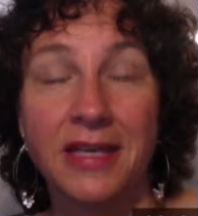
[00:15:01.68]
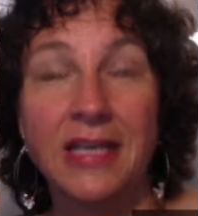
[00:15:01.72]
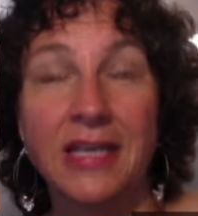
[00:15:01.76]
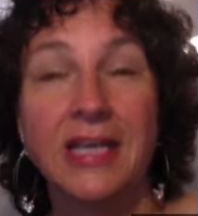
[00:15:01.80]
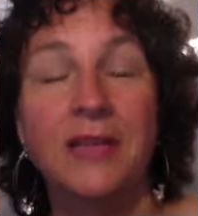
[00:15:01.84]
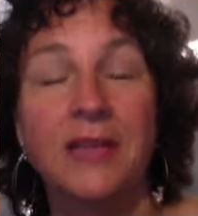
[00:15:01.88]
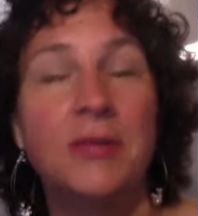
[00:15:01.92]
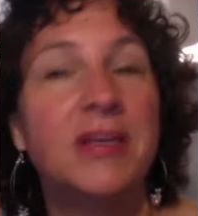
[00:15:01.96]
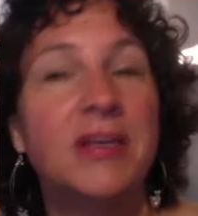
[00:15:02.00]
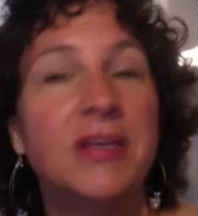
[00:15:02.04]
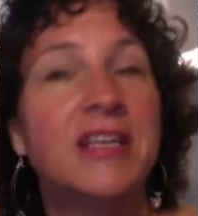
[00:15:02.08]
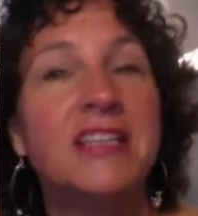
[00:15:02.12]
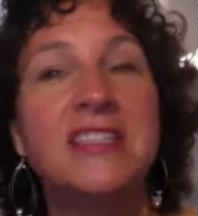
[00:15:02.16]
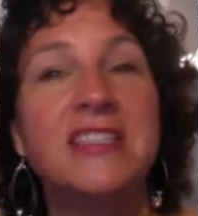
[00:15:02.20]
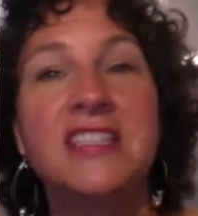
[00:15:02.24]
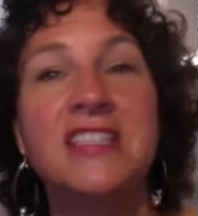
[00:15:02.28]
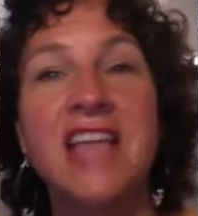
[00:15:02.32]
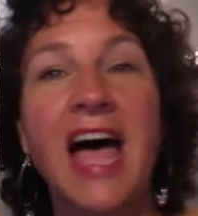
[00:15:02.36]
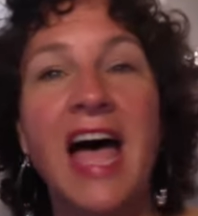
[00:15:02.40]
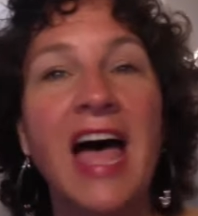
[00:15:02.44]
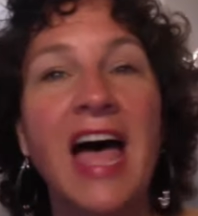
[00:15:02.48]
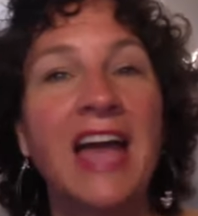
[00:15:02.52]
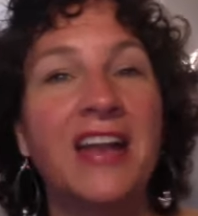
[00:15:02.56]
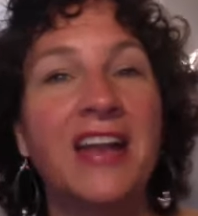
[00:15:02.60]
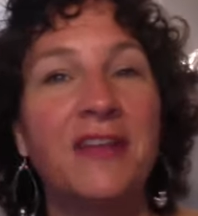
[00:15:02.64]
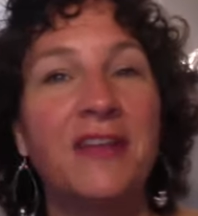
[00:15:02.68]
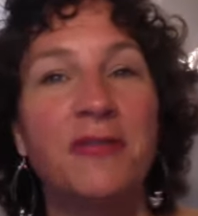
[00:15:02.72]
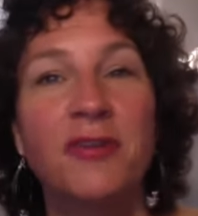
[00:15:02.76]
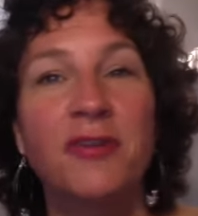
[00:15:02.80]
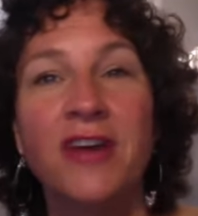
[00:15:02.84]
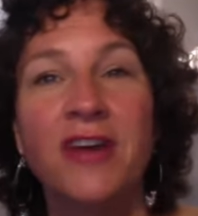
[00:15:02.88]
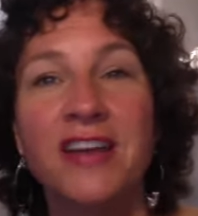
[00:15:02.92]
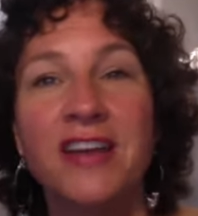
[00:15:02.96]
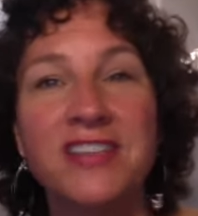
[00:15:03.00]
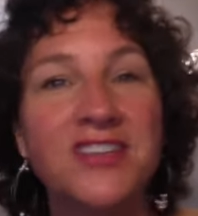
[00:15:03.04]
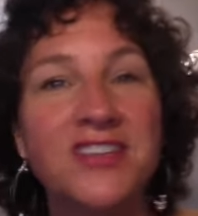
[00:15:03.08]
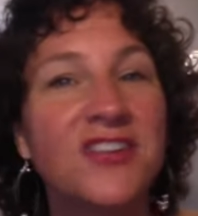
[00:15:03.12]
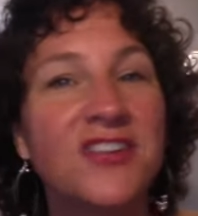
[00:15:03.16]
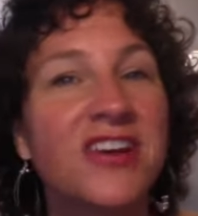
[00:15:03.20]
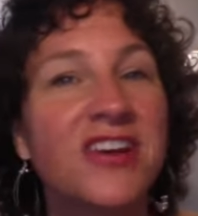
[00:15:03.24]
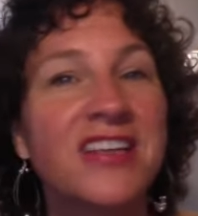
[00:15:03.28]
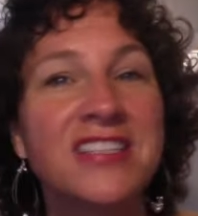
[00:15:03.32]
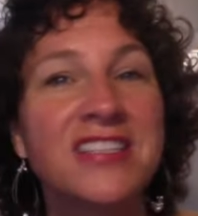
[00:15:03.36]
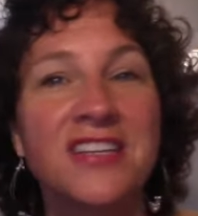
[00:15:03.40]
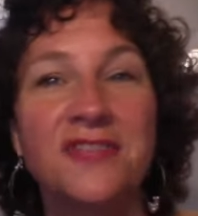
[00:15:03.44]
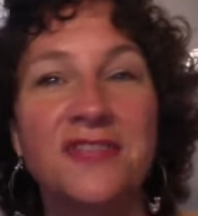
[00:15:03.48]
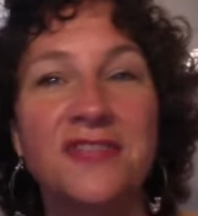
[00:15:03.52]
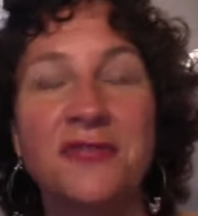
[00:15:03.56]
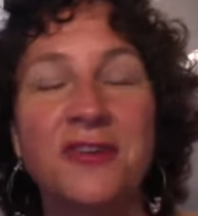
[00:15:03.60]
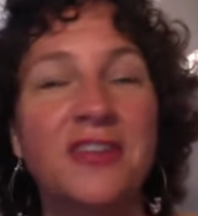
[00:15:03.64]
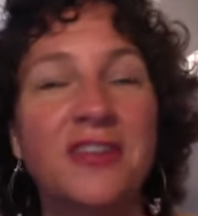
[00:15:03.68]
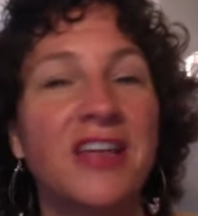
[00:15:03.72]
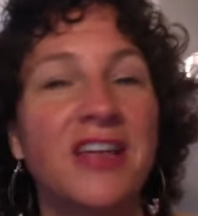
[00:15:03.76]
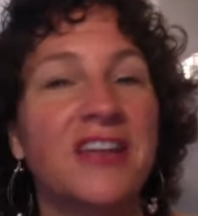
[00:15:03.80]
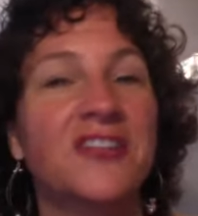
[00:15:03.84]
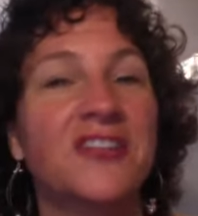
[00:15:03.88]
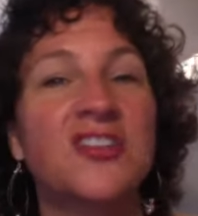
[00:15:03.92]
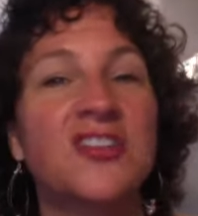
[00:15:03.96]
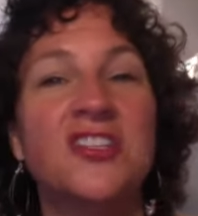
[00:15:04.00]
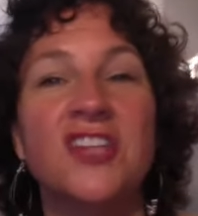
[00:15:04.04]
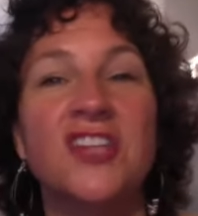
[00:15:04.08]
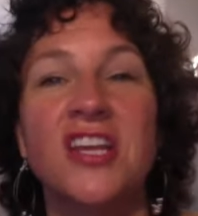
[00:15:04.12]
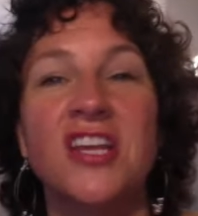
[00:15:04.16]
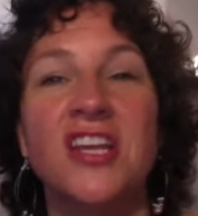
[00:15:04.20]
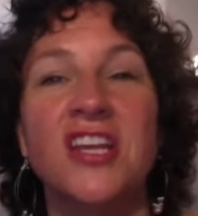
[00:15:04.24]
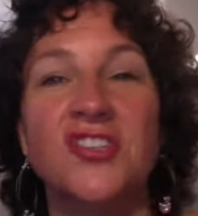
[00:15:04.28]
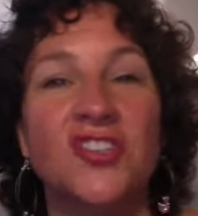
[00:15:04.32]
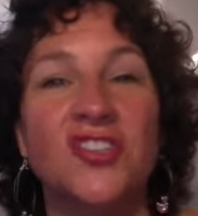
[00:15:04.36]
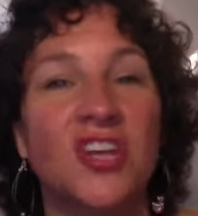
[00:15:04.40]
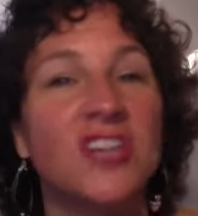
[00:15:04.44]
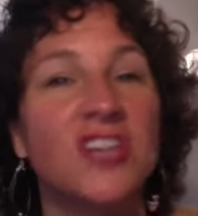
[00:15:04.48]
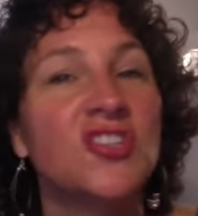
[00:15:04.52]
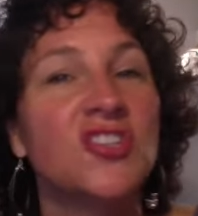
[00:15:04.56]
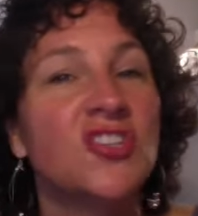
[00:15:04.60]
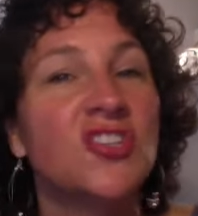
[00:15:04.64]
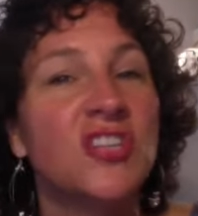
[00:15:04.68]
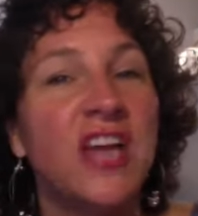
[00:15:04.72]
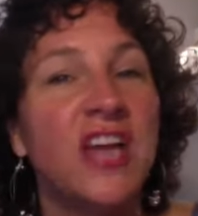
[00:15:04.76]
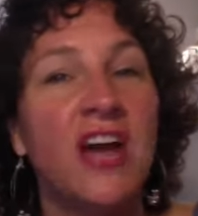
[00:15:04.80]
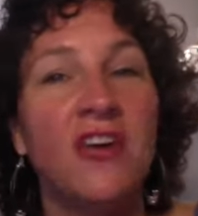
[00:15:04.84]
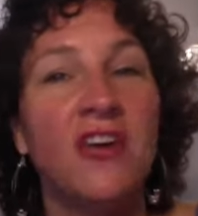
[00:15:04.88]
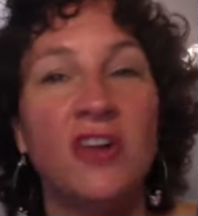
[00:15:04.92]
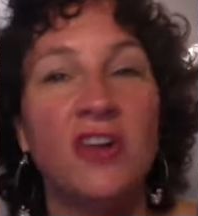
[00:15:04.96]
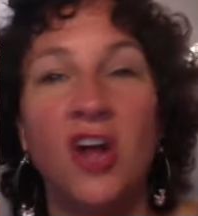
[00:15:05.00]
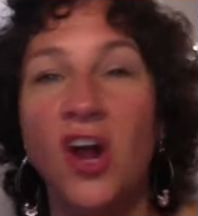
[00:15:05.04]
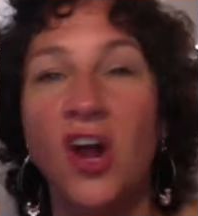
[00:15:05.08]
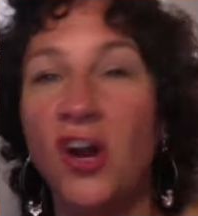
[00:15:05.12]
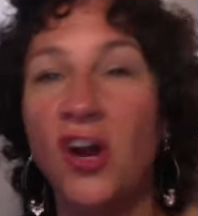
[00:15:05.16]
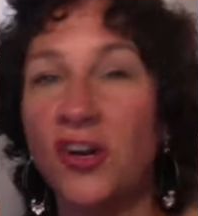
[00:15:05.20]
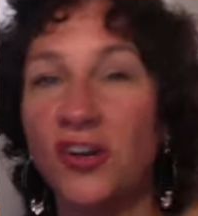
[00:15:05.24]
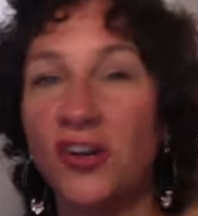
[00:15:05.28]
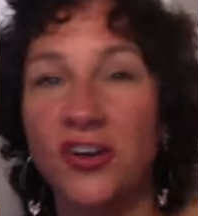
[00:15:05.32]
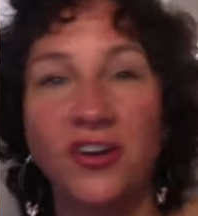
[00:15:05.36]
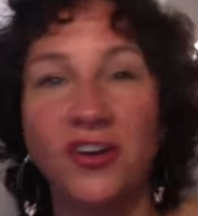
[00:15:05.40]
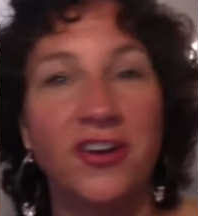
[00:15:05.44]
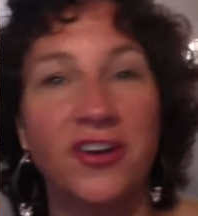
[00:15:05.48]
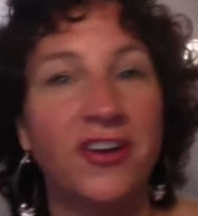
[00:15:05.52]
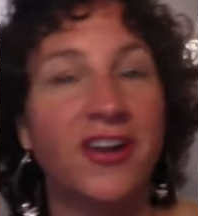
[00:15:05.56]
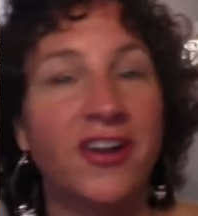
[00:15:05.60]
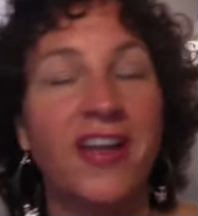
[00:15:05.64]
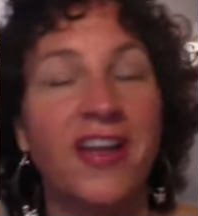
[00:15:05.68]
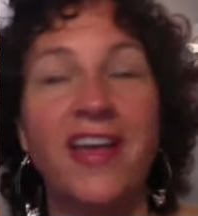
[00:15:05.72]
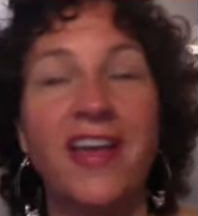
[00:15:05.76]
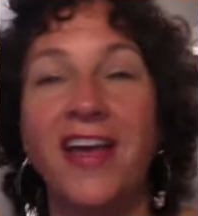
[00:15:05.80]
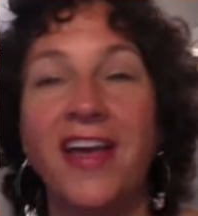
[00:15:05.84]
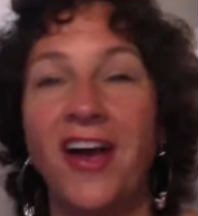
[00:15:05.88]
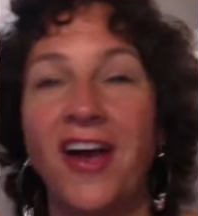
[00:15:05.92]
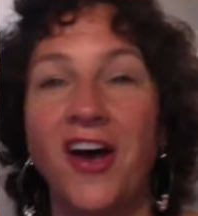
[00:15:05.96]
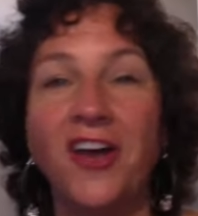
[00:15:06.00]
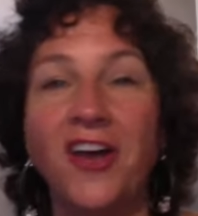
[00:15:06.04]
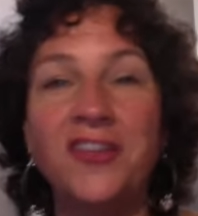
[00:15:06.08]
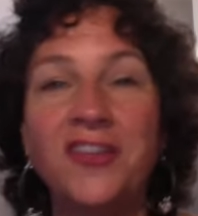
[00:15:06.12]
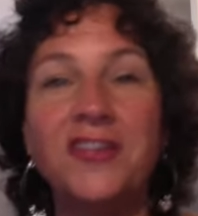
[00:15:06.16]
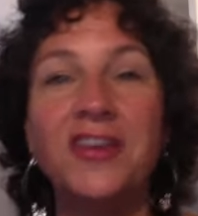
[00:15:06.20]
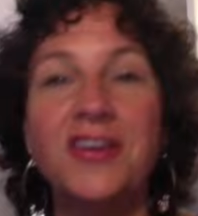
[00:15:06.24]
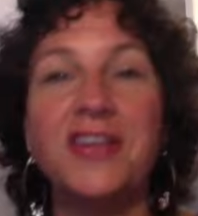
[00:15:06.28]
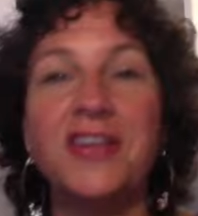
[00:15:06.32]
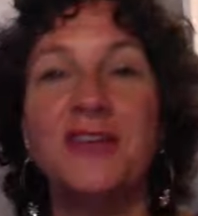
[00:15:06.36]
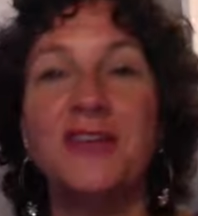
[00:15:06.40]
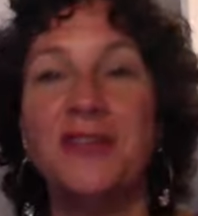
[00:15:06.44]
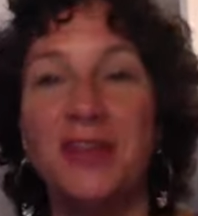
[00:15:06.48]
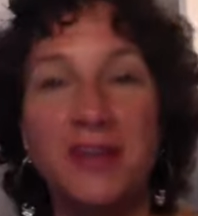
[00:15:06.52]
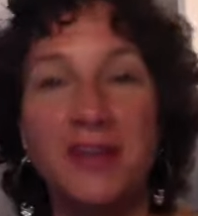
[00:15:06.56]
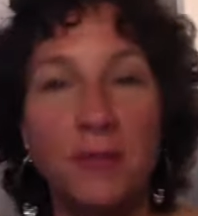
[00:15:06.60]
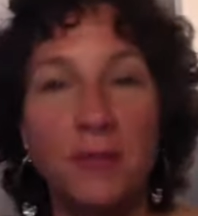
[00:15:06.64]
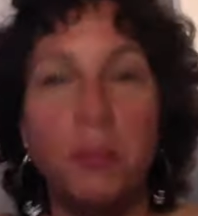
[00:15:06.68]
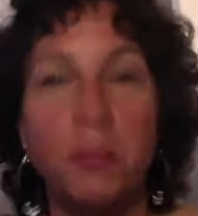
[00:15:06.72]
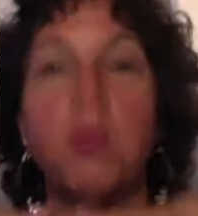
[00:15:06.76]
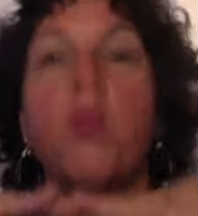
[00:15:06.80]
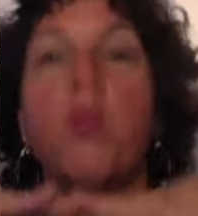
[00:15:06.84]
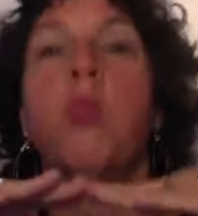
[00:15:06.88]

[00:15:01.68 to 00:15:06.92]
Because that, if you guys can feel that, it shuts you down. Heart, all of you,